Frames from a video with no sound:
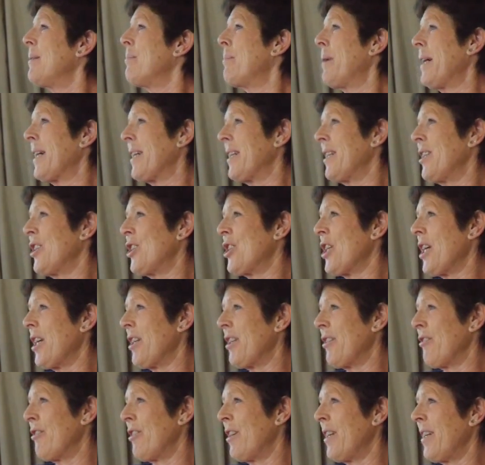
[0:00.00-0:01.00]
back in
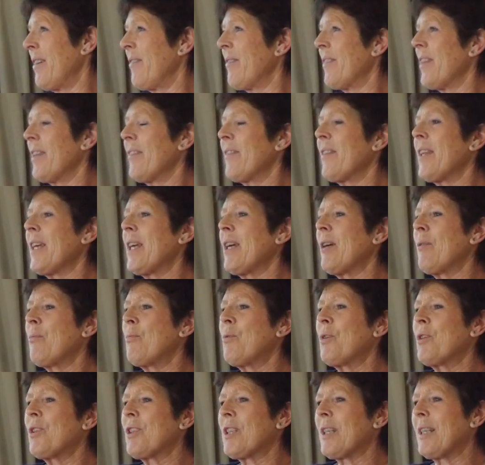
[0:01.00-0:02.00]
January that there
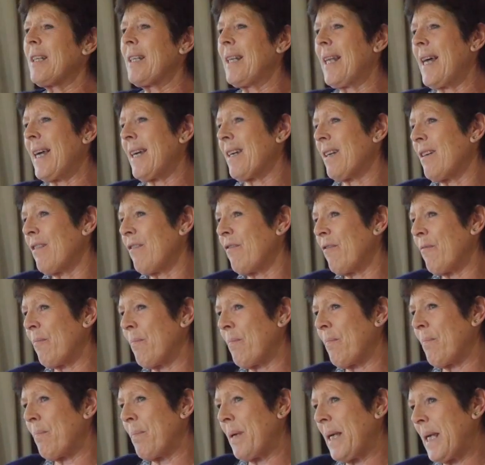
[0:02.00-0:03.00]
was a lack of
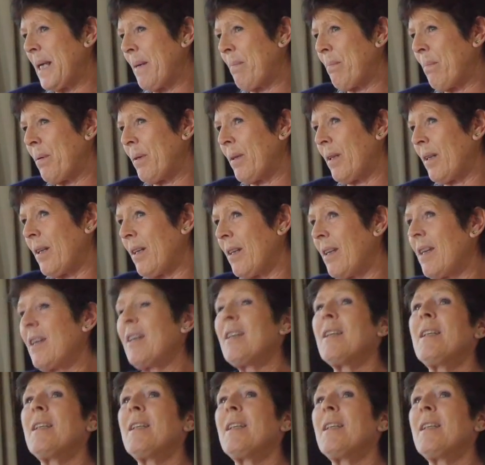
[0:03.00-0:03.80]
people